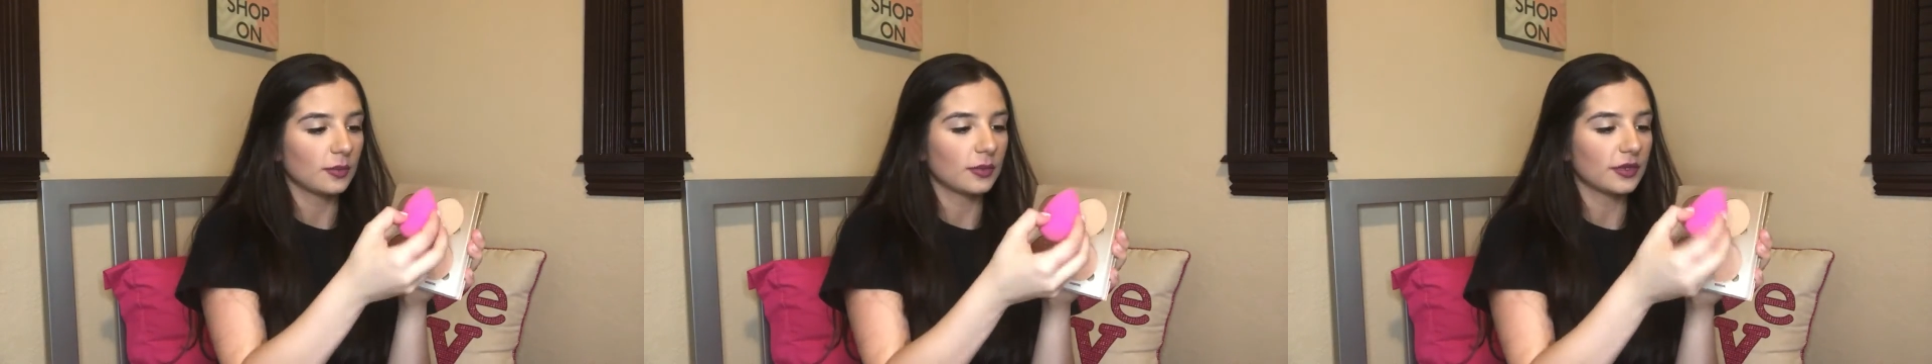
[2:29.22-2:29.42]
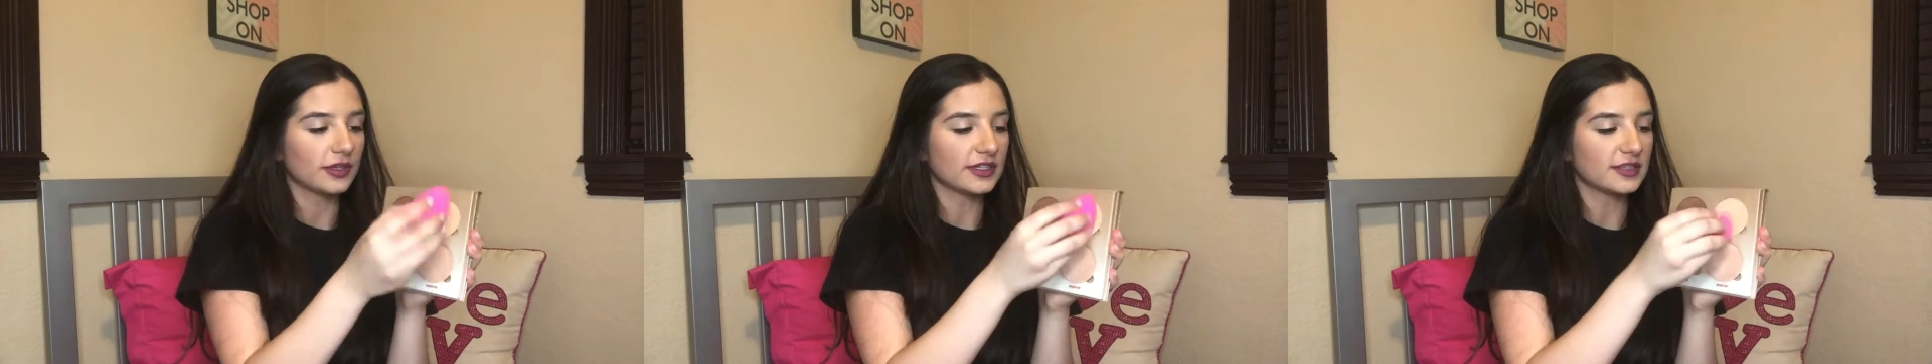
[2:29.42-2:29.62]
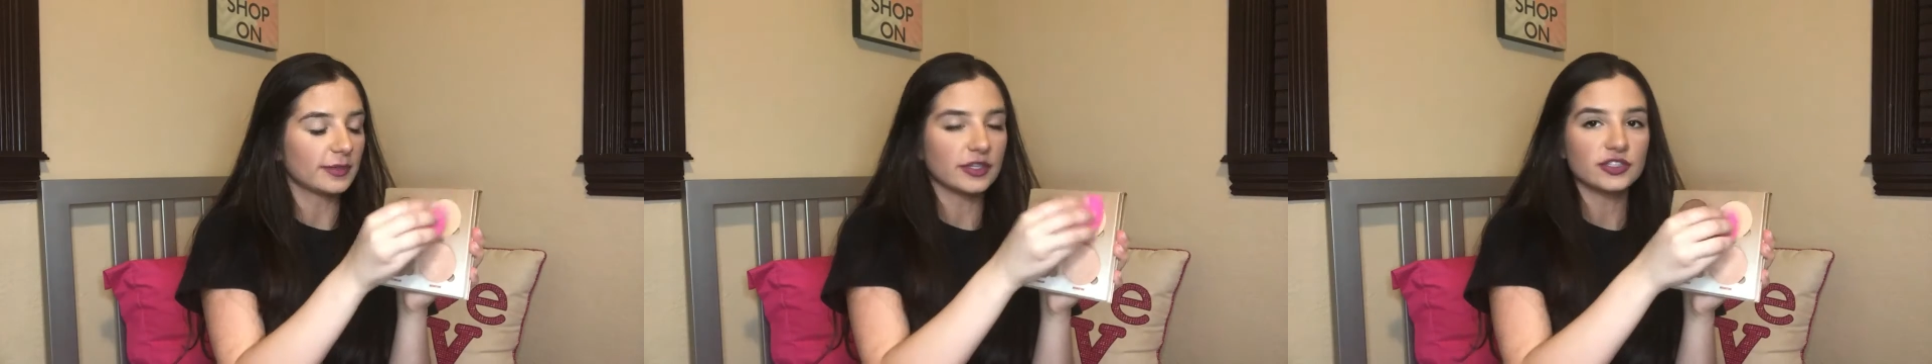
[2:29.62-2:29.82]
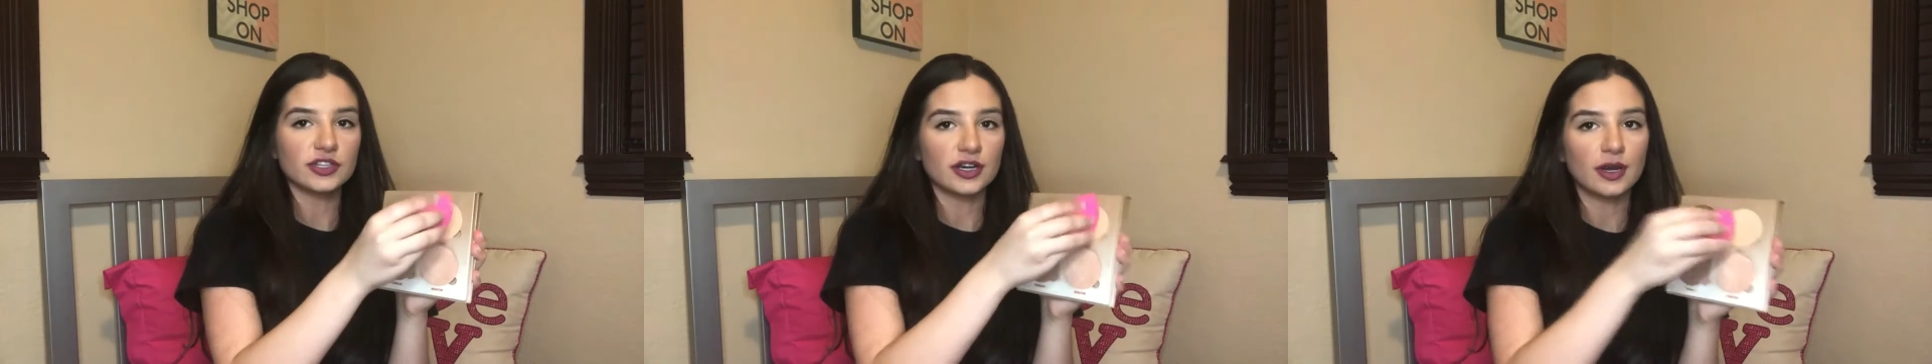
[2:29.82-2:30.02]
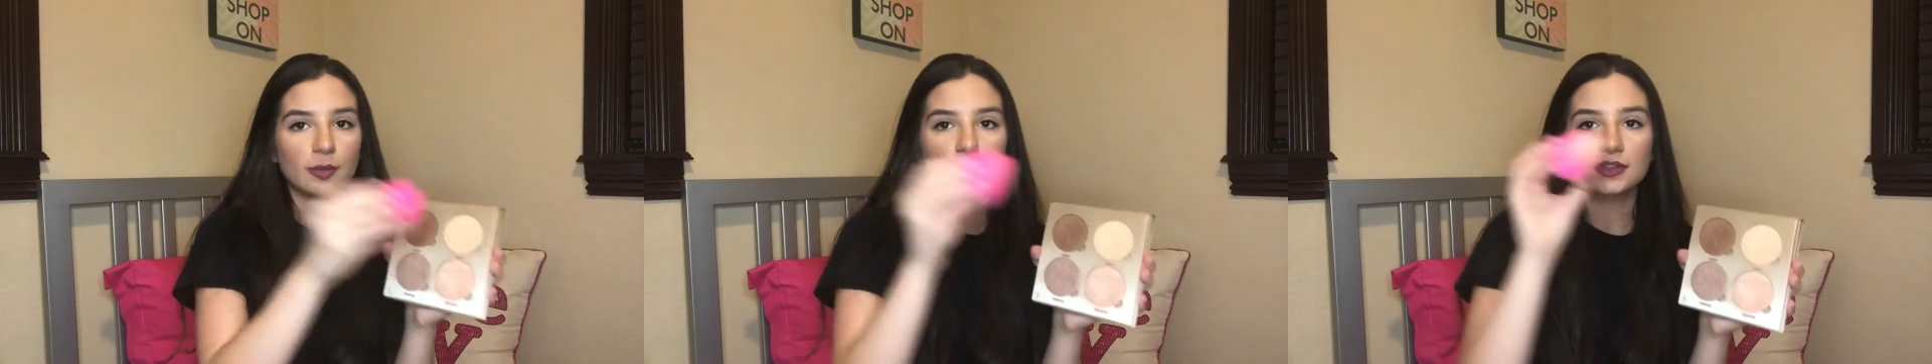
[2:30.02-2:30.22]
put the sponge in
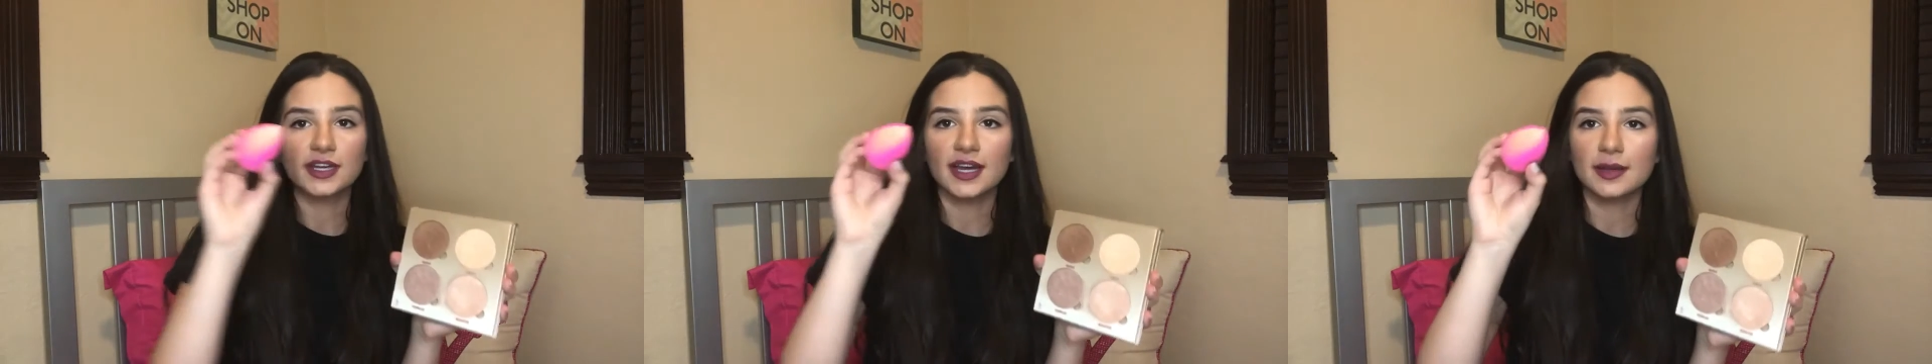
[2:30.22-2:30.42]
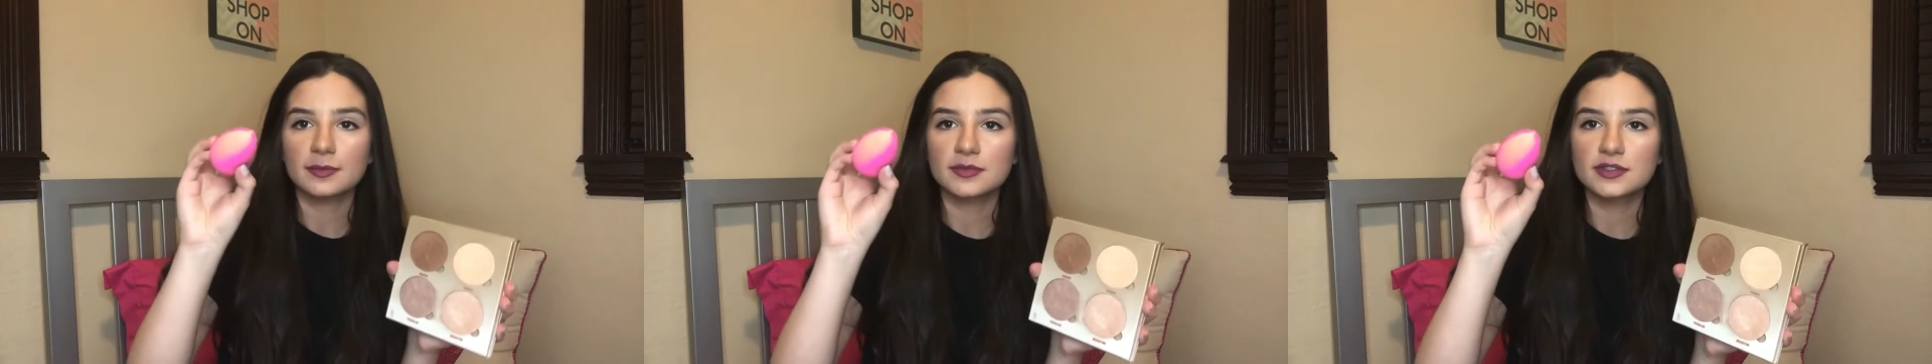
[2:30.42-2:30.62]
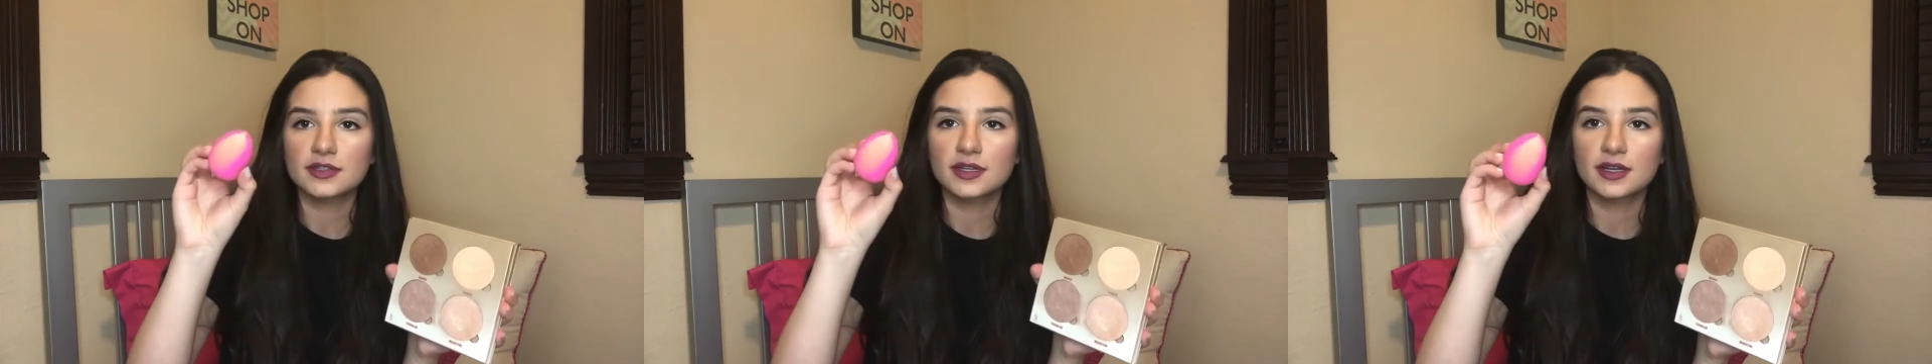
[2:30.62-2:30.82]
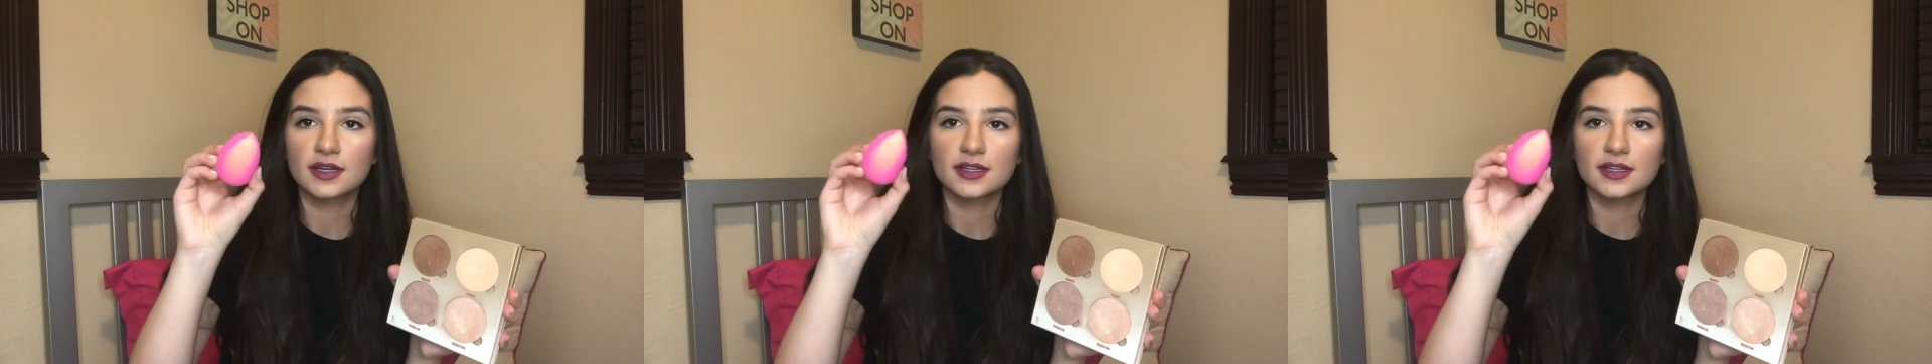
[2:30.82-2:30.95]
a couple times.